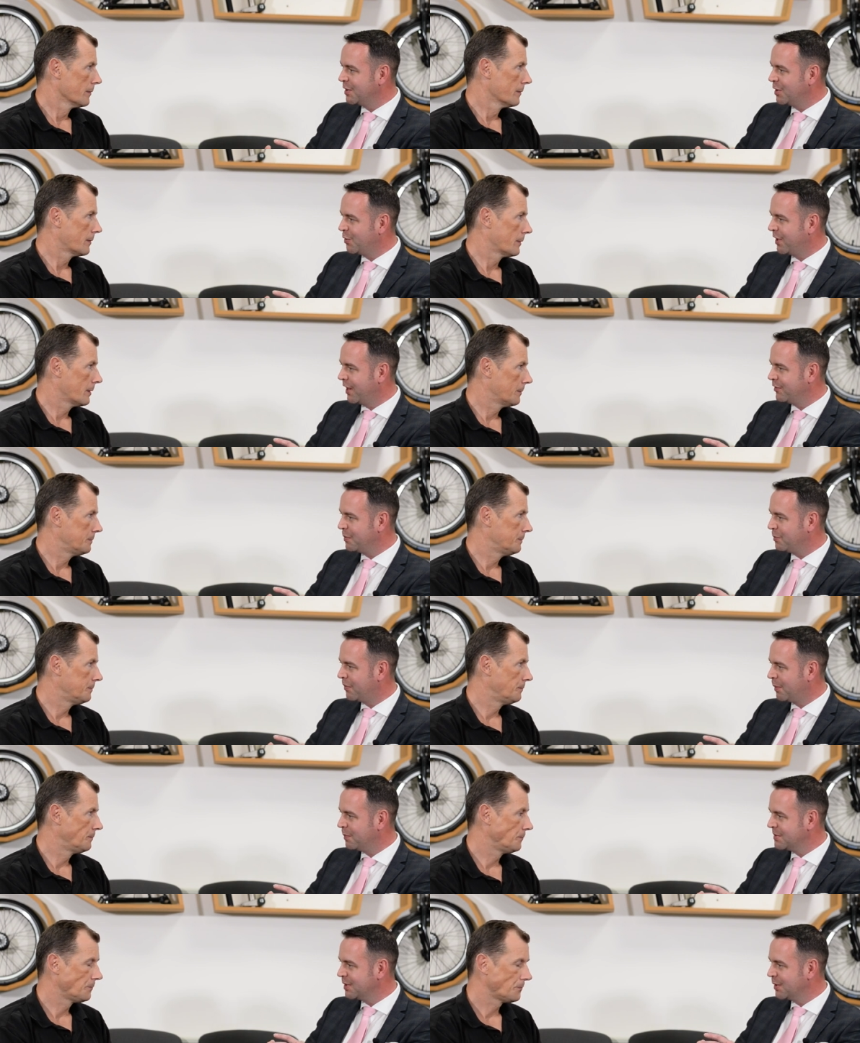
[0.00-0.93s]
Speaker 1: when you arrived at
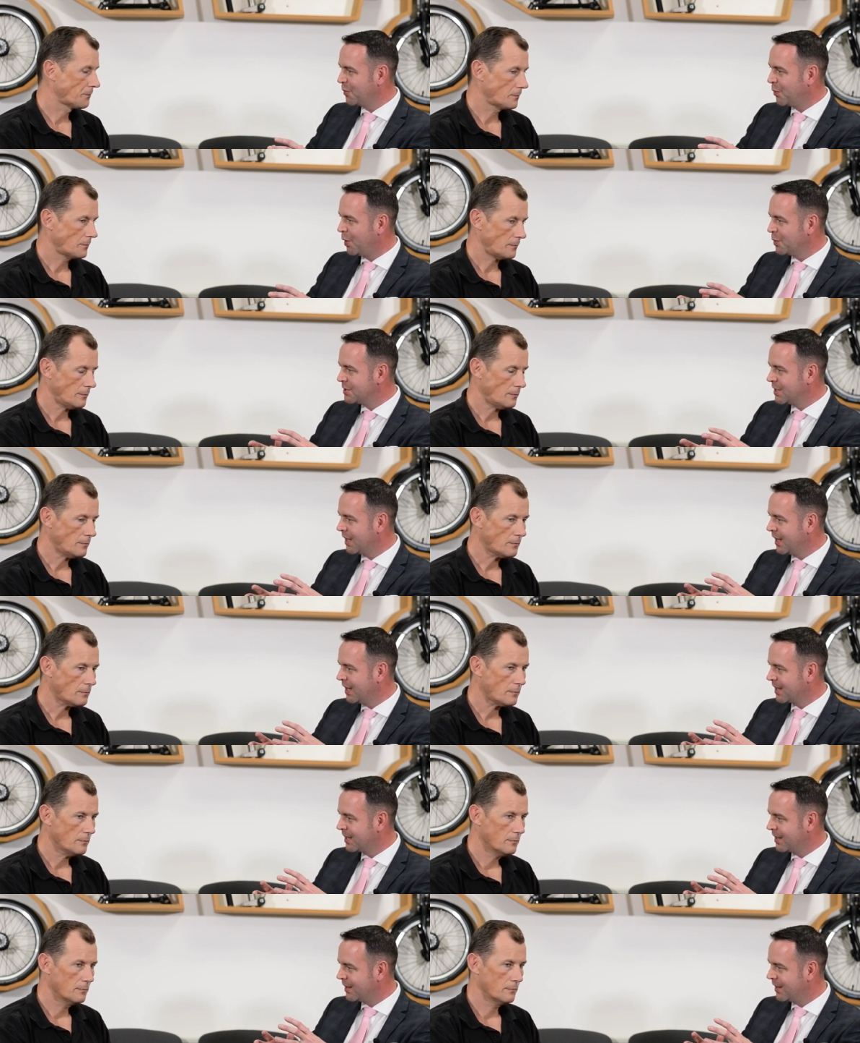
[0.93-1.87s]
Brompton. What was it
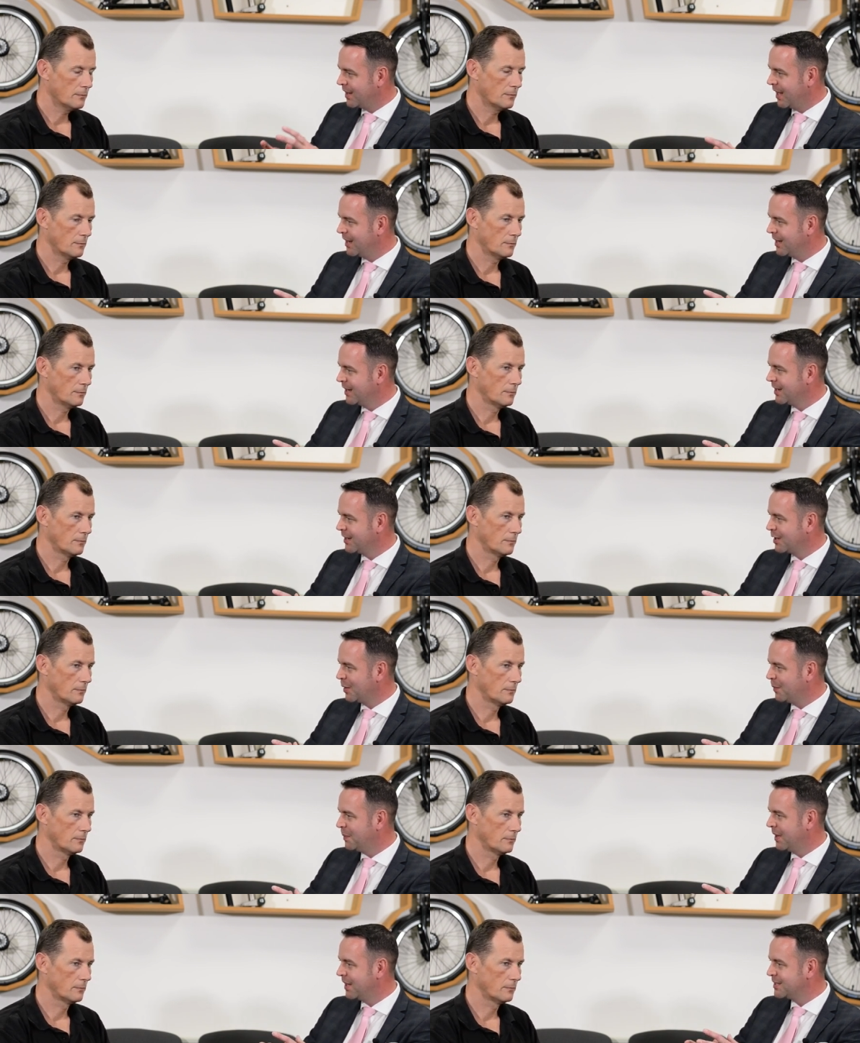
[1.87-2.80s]
like then
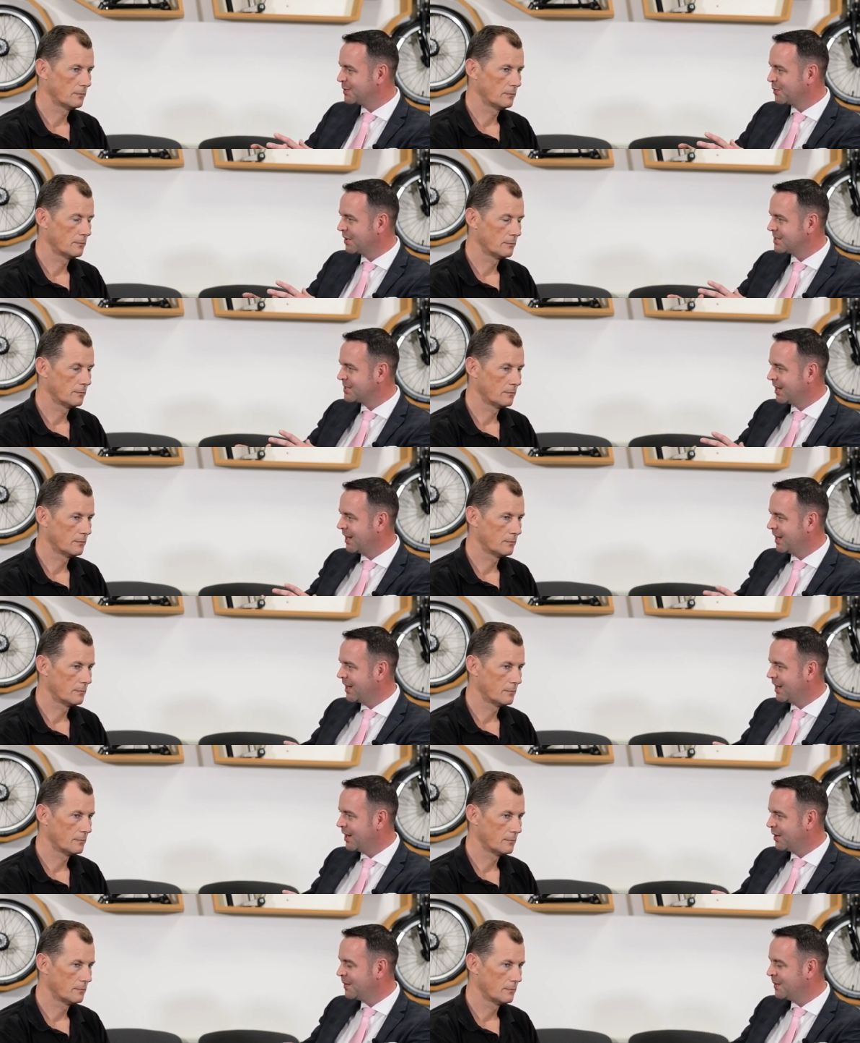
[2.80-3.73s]
compared to what it's like
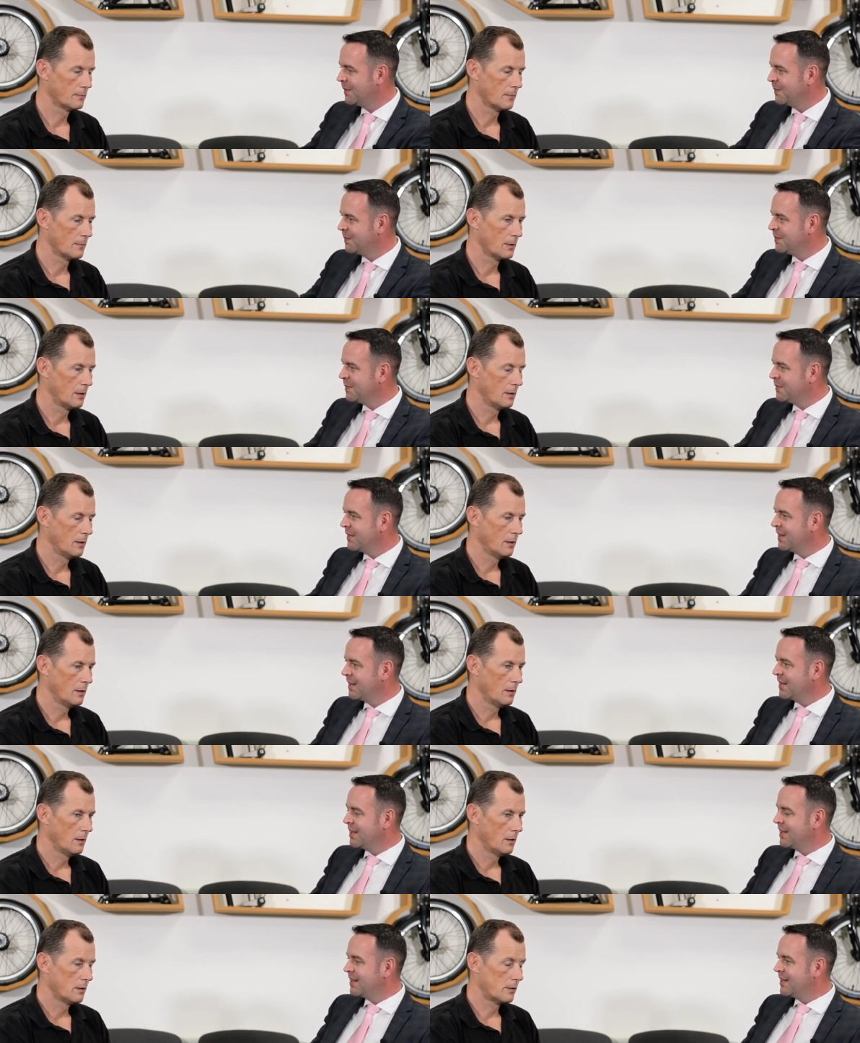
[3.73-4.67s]
now?
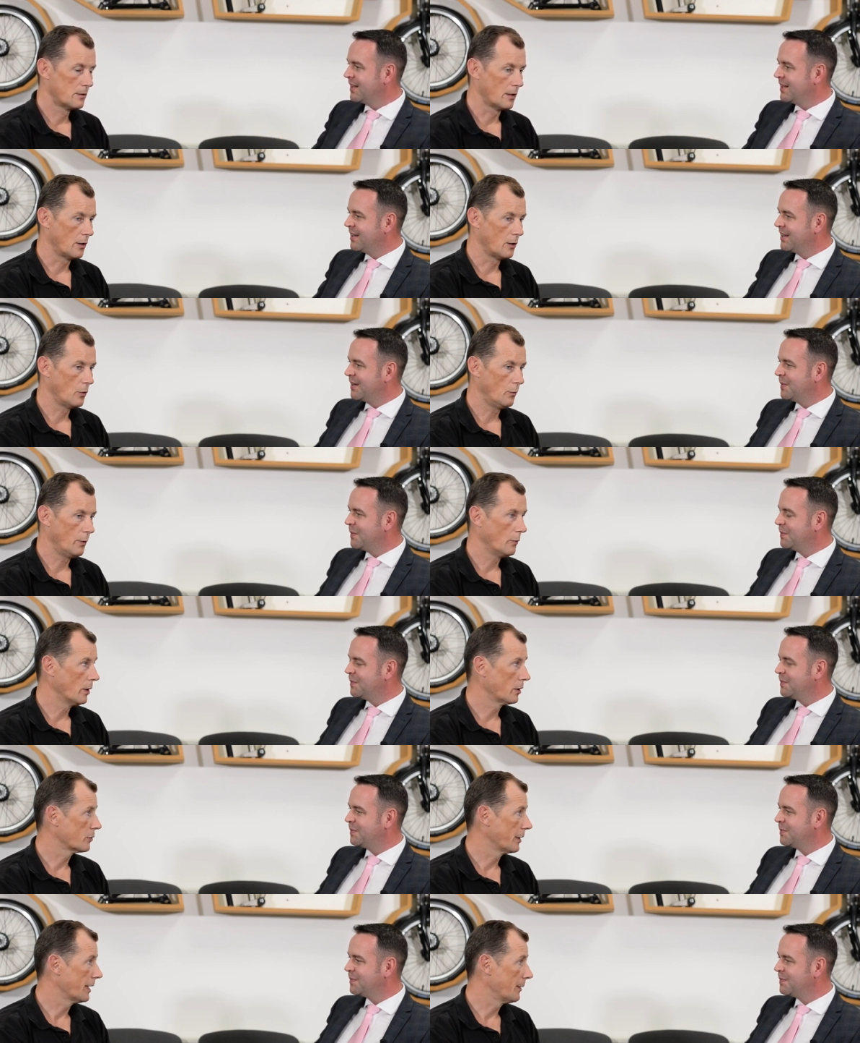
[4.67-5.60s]
Speaker 2: So we
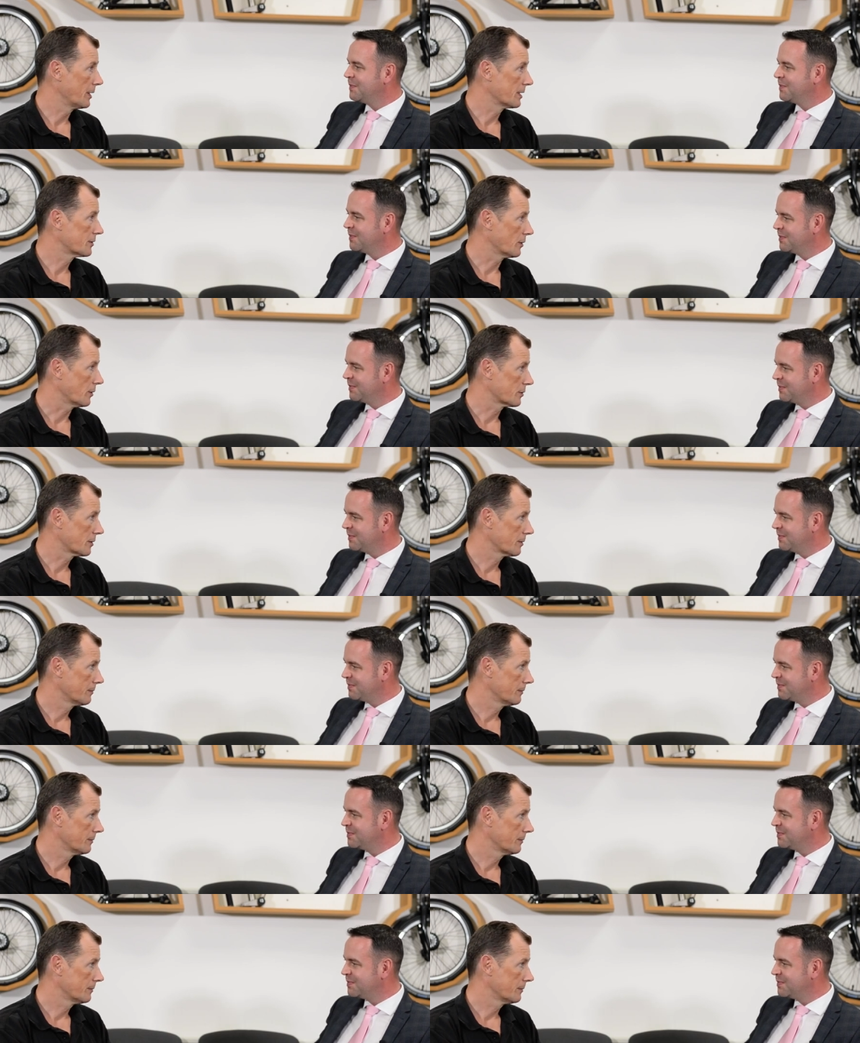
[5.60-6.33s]
worked on MS-DOS.